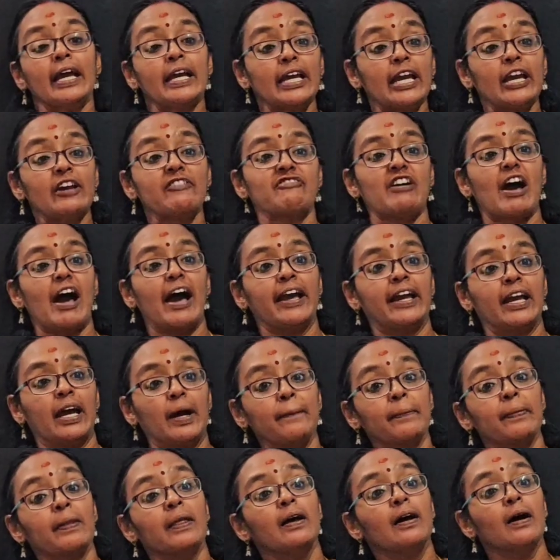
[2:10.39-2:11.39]
If I
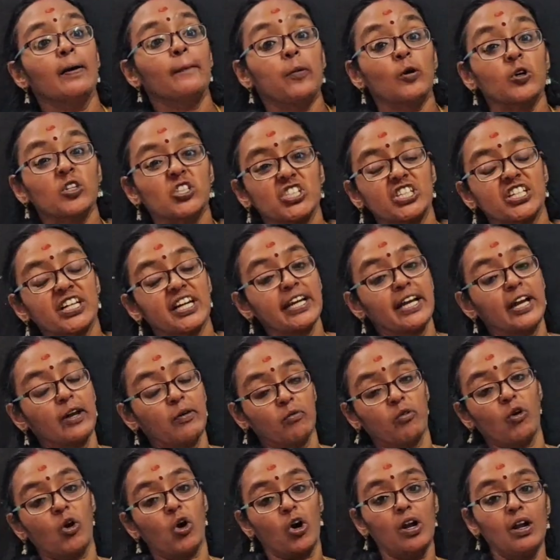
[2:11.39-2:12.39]
am pushing a
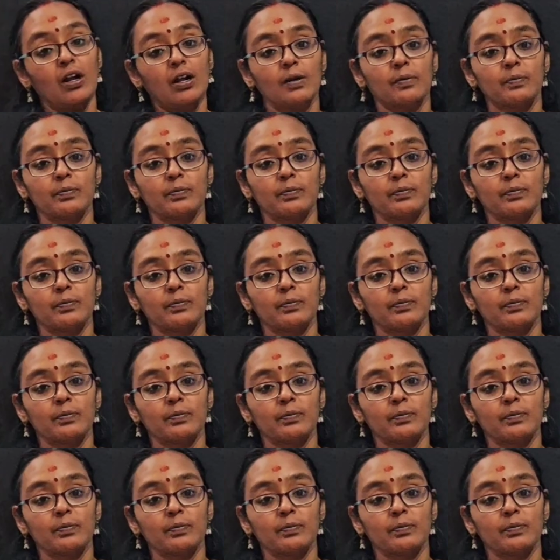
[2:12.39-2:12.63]
wall,